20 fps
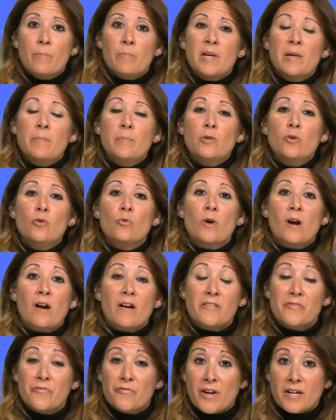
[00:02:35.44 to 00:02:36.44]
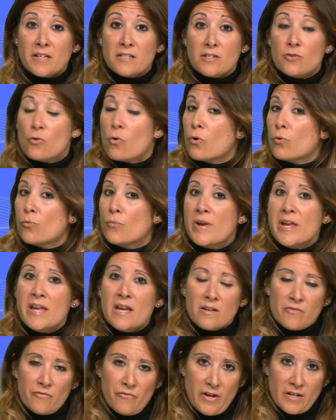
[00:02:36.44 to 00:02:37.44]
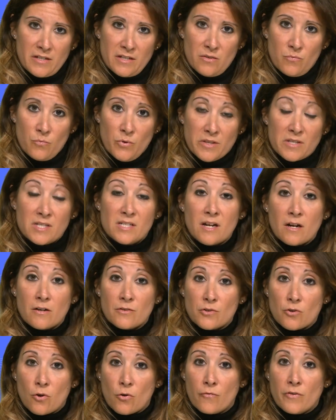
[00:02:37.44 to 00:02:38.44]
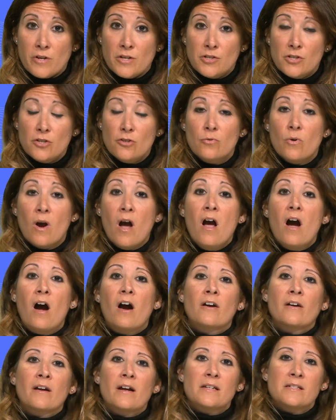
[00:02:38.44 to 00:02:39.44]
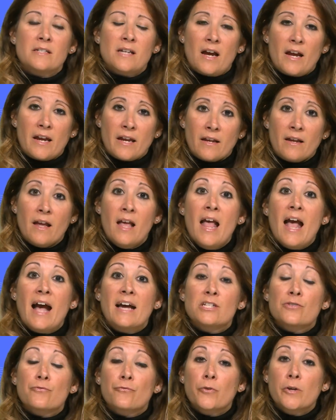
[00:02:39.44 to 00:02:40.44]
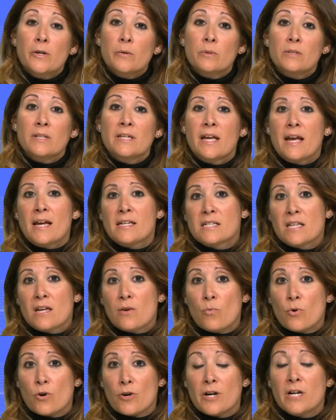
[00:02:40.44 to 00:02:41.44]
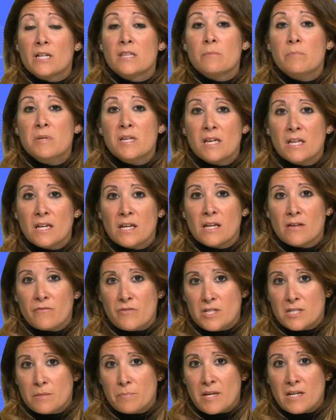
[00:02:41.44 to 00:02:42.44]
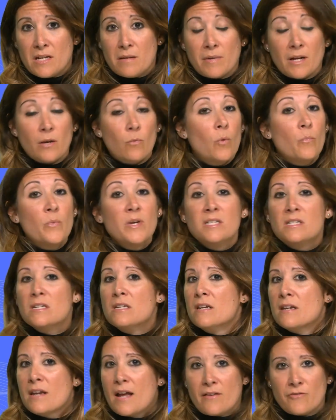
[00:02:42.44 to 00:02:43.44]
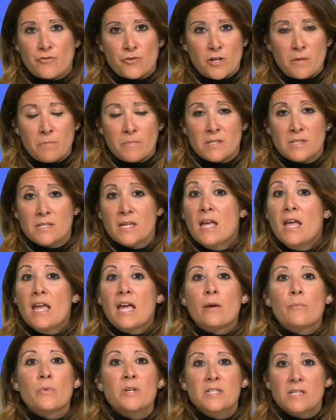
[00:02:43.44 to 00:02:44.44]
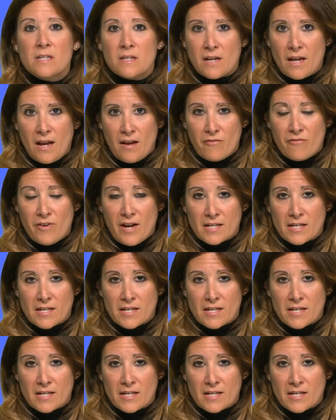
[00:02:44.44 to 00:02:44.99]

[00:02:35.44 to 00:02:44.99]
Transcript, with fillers: people who are infected or reinfected with SARS CoV two are not dying as frequently as they were in the beginning of this pandemic when we didn't have treatments and we didn't have